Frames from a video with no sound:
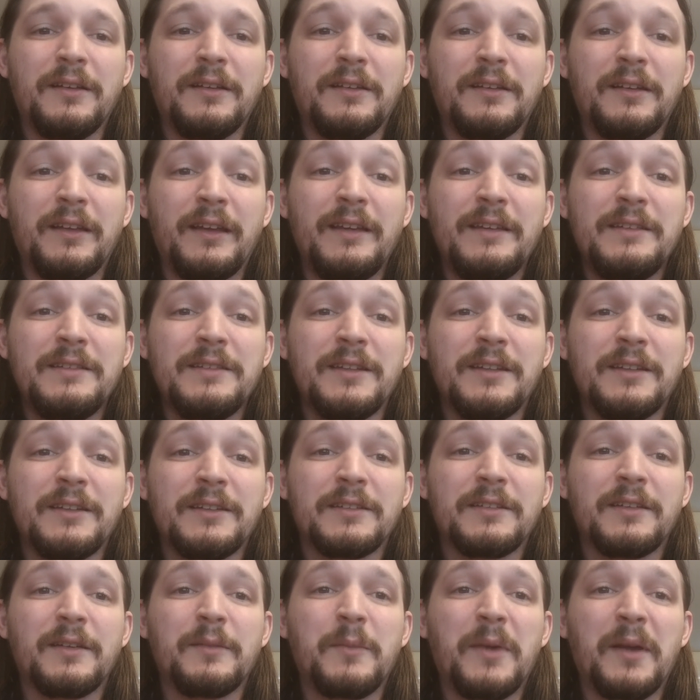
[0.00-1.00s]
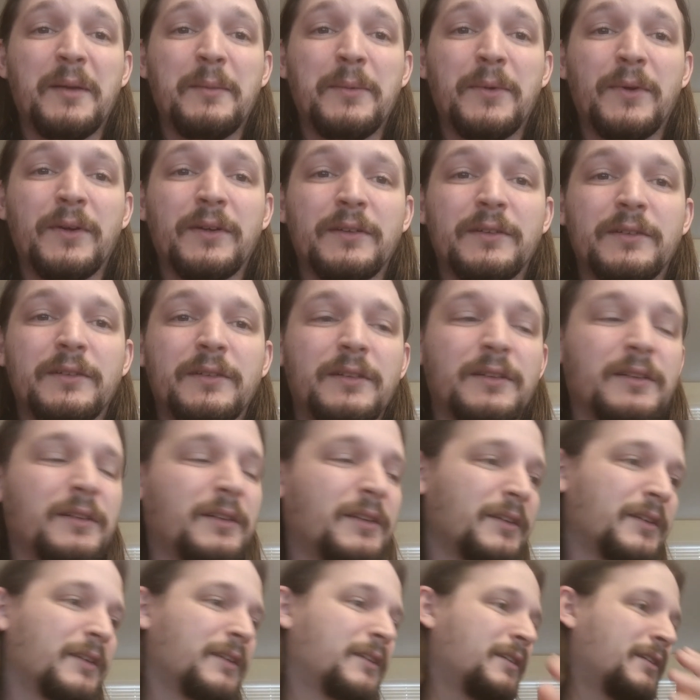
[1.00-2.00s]
laziness on my part.
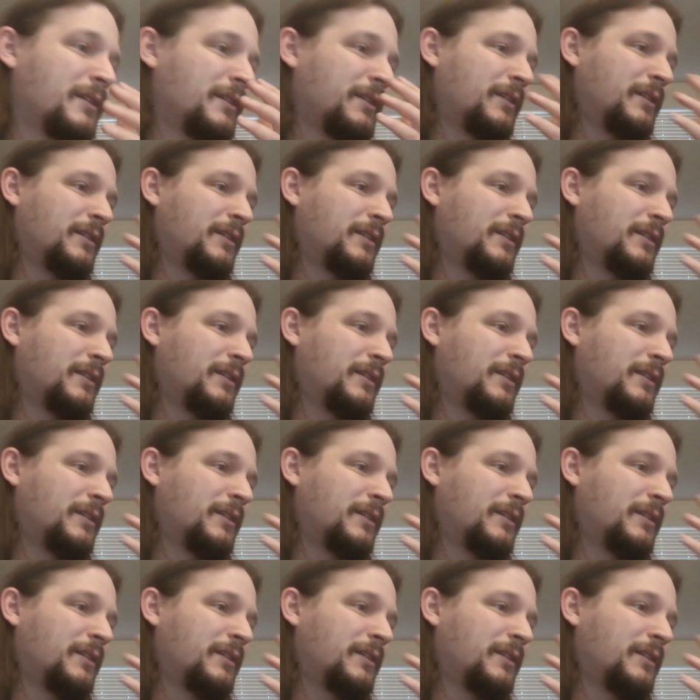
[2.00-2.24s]
Like,